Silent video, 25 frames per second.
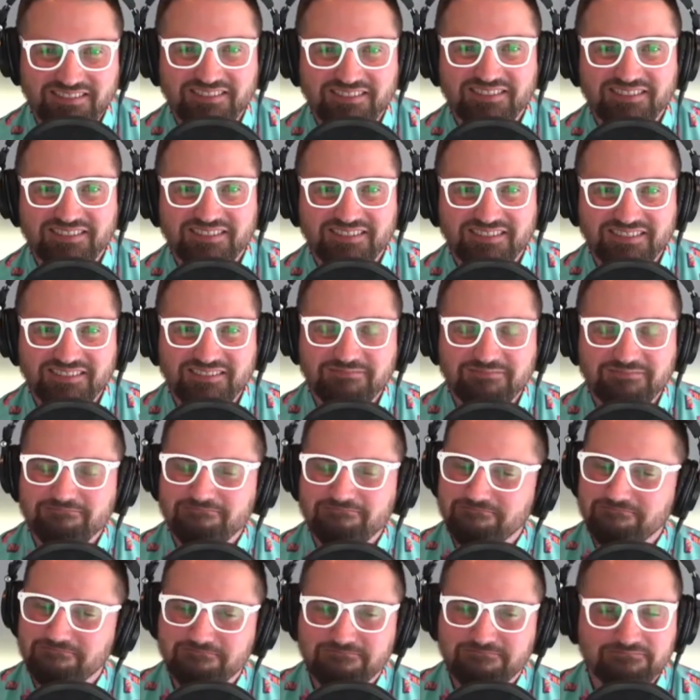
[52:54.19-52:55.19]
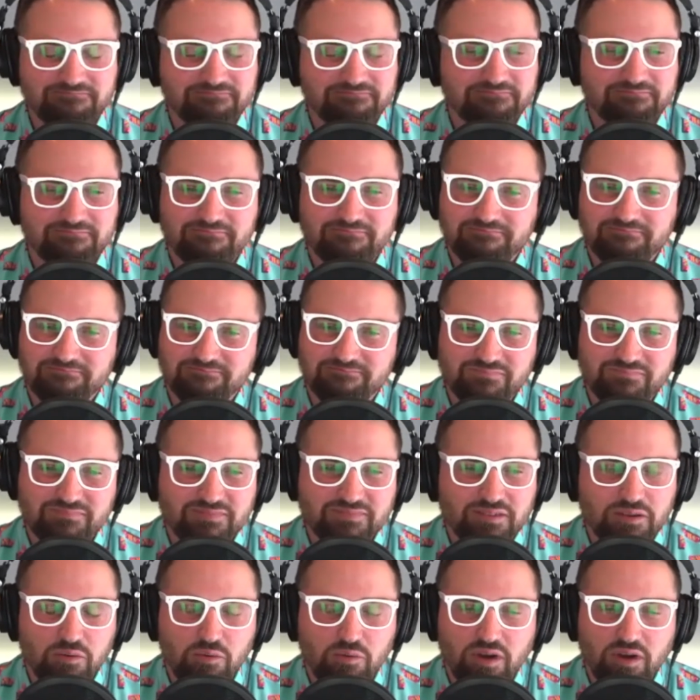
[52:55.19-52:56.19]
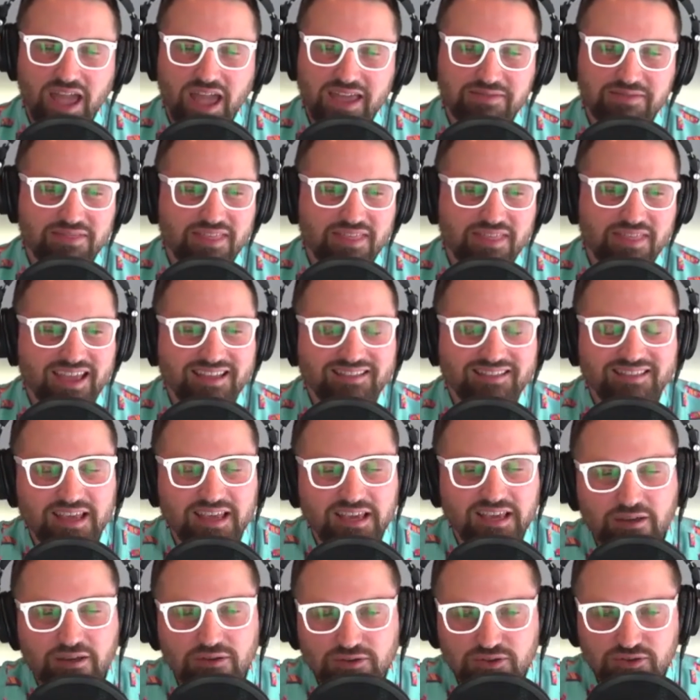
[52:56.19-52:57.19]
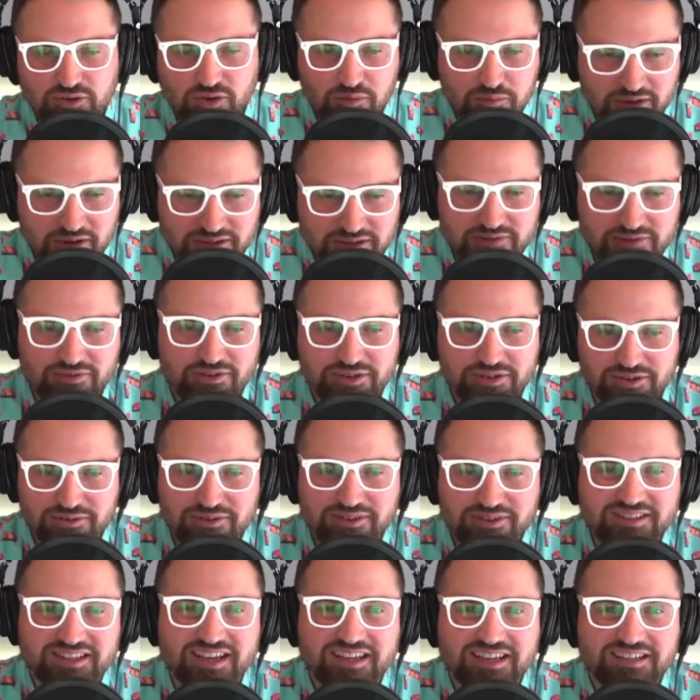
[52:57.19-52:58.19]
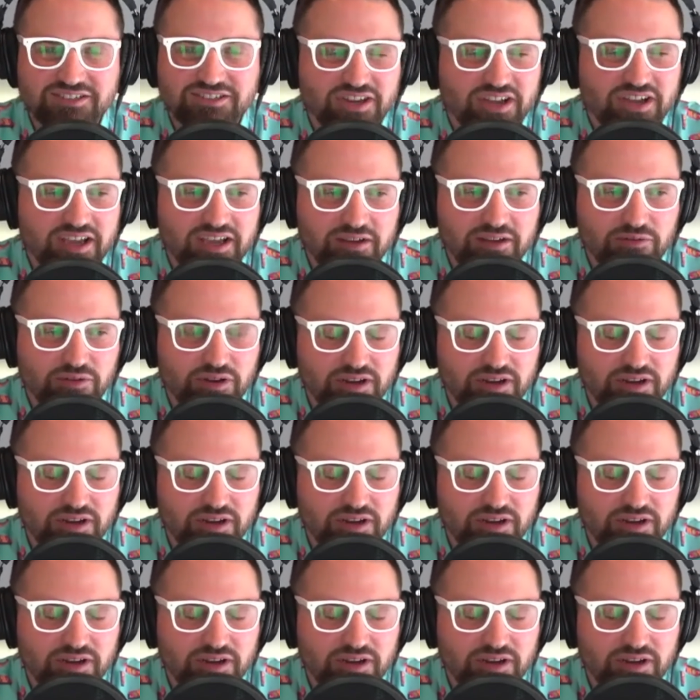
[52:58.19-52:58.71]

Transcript: It's a blessing. So, well, and thank you so much for doing that, Jay.